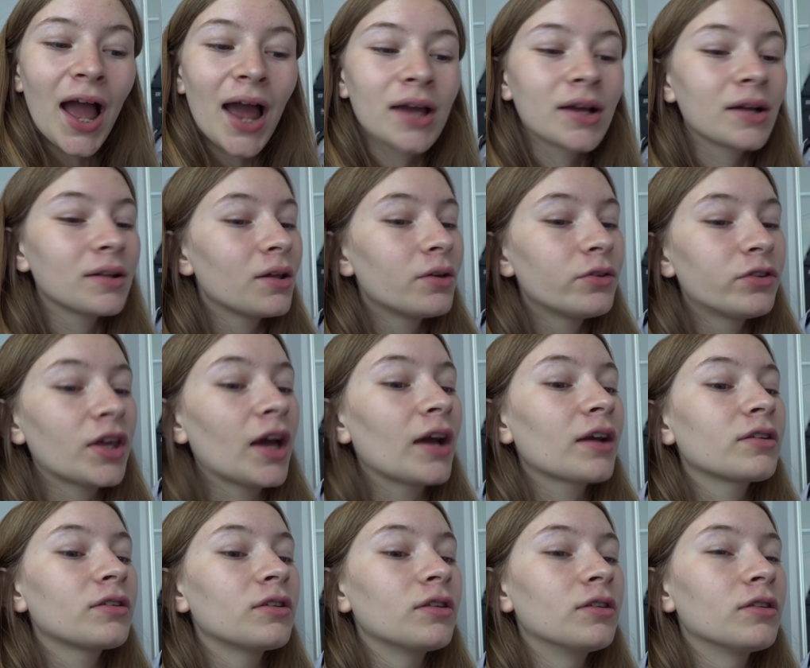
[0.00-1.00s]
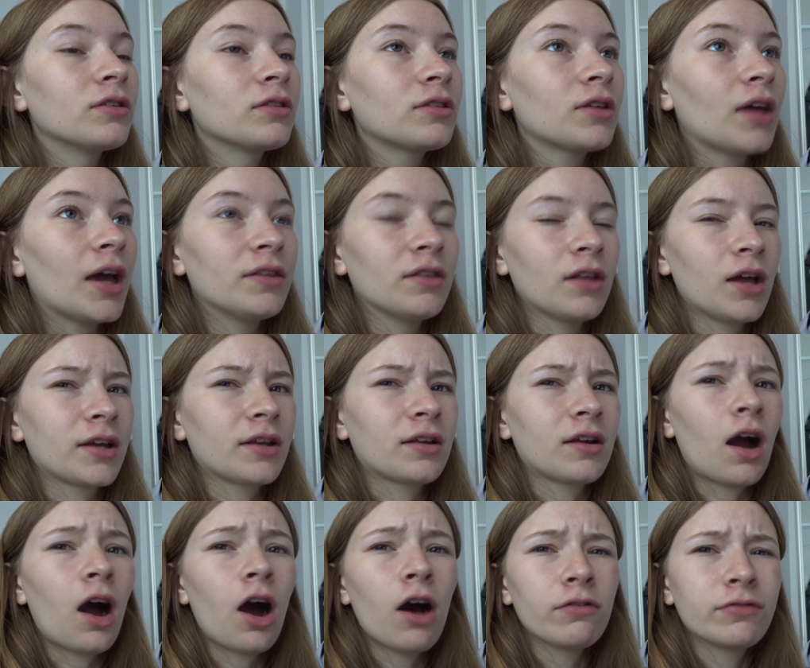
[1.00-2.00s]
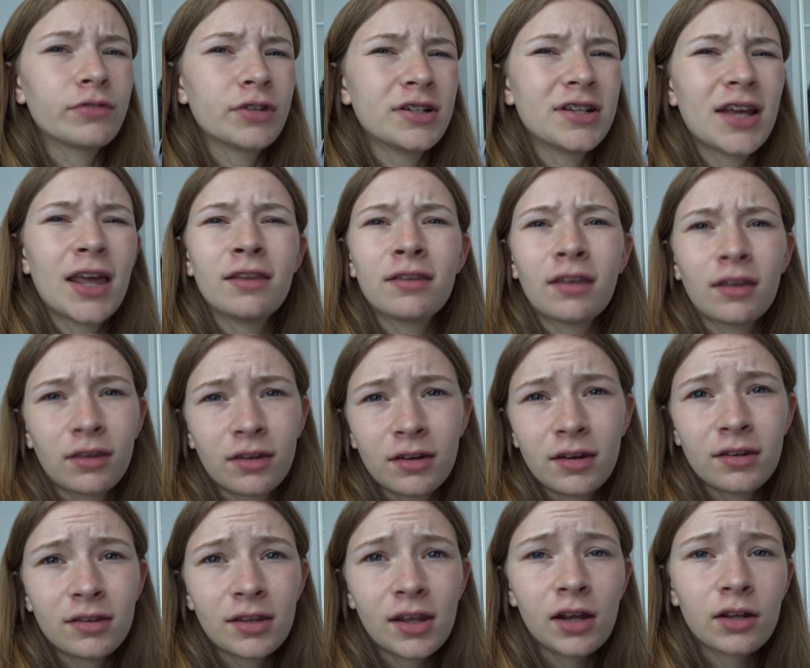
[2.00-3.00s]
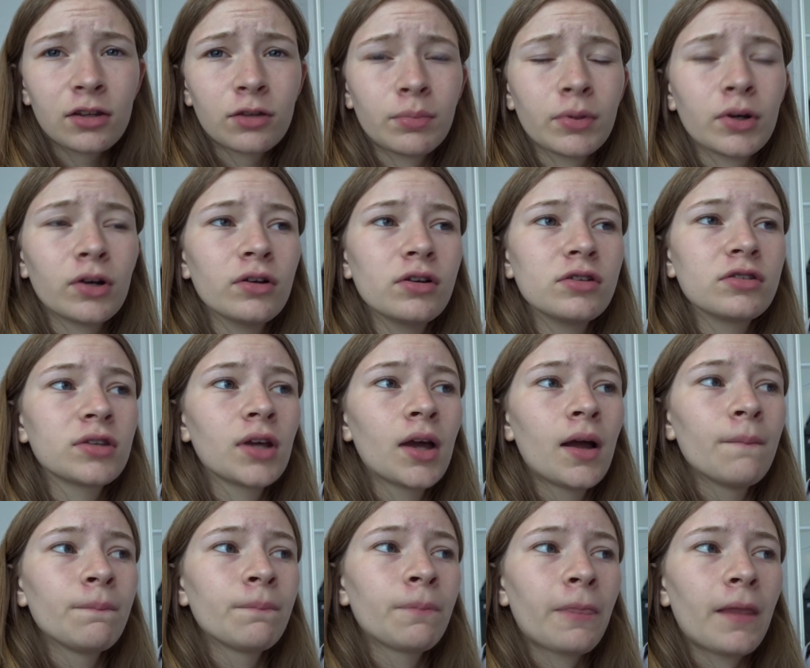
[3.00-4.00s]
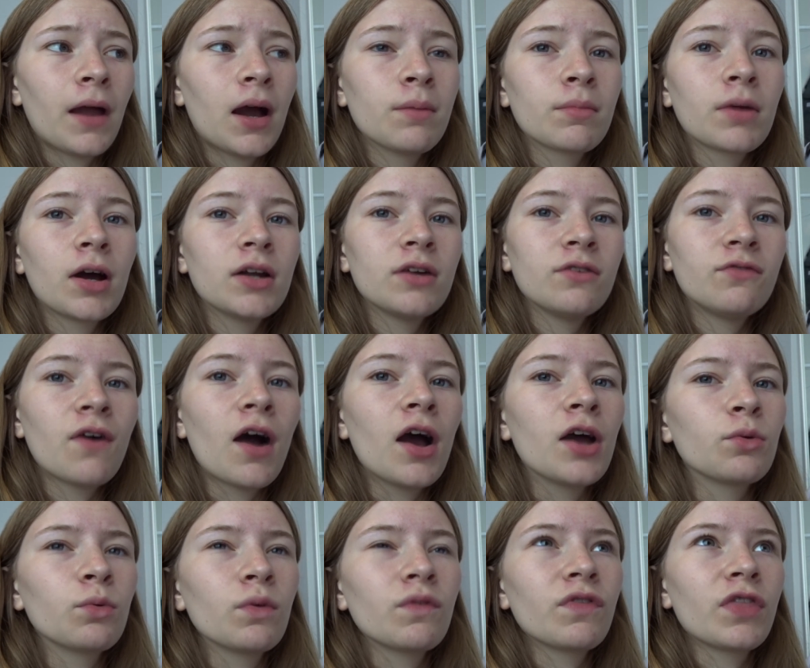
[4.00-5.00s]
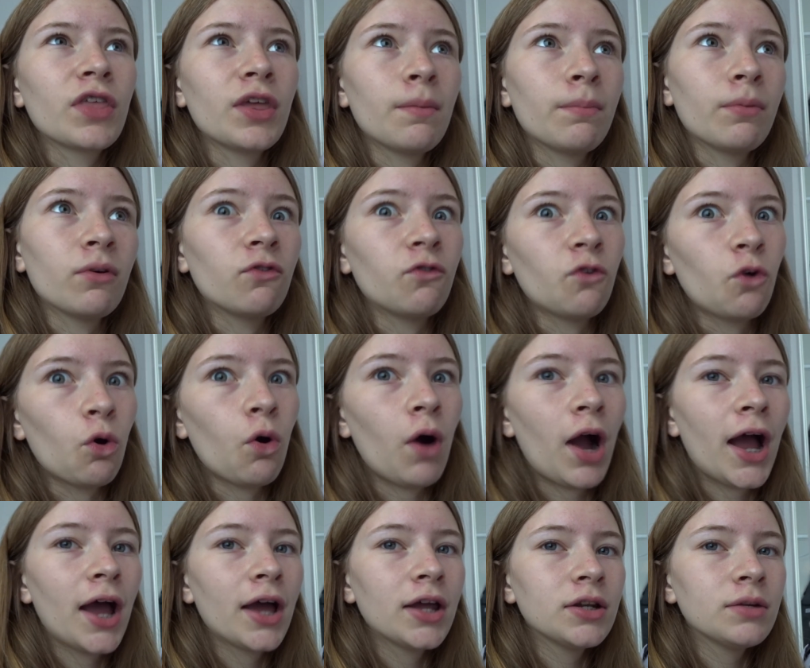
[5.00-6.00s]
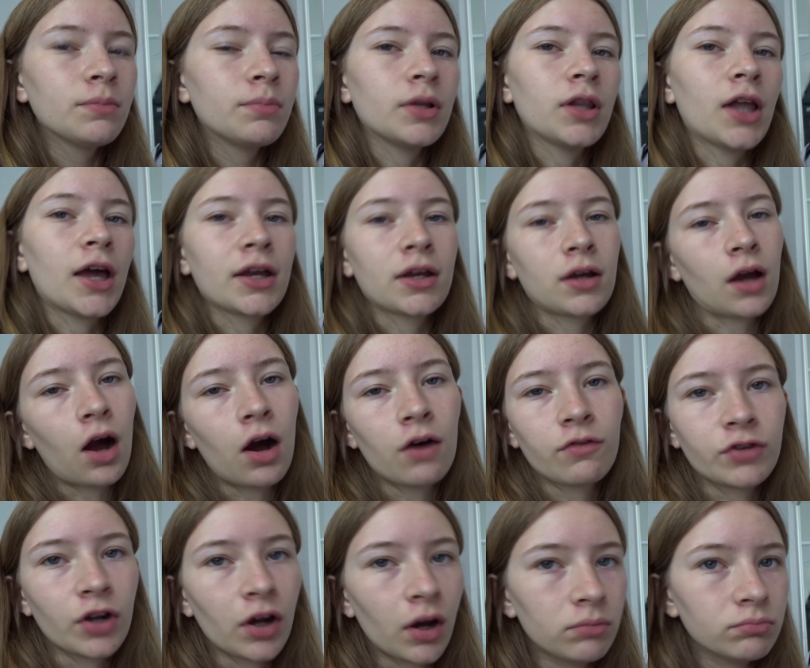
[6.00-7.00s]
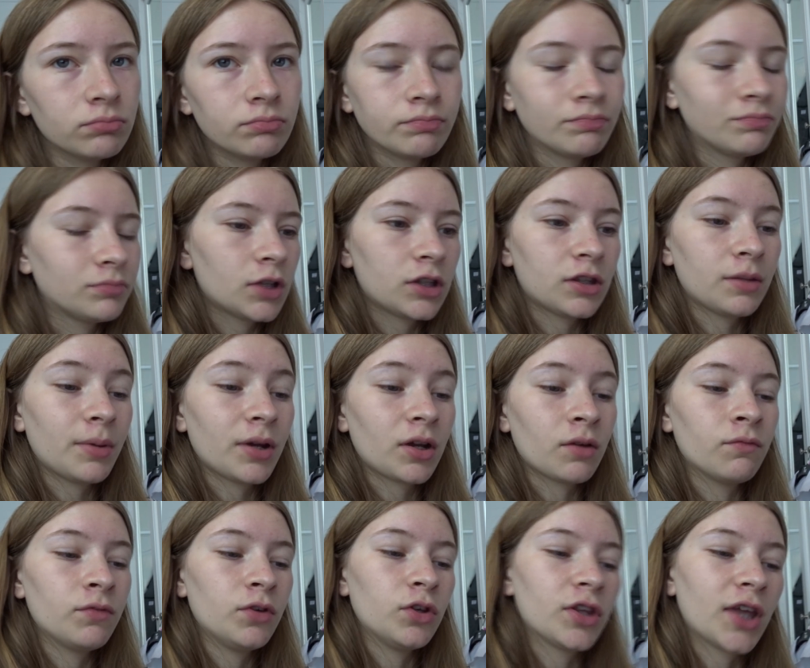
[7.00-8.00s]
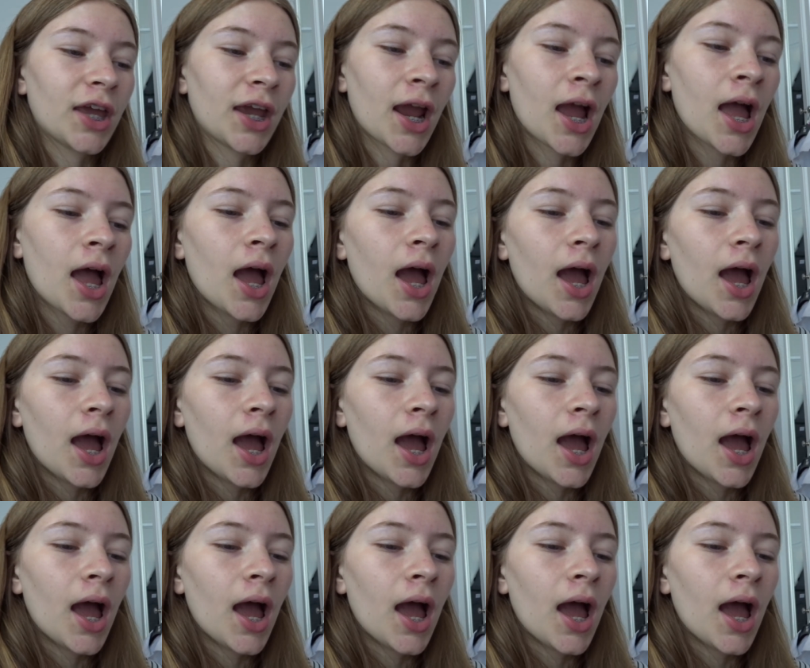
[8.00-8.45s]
Anglo-Saxons, and like after 1066, because I'm kind of fine with the beforehand, but like after is a bit confusing.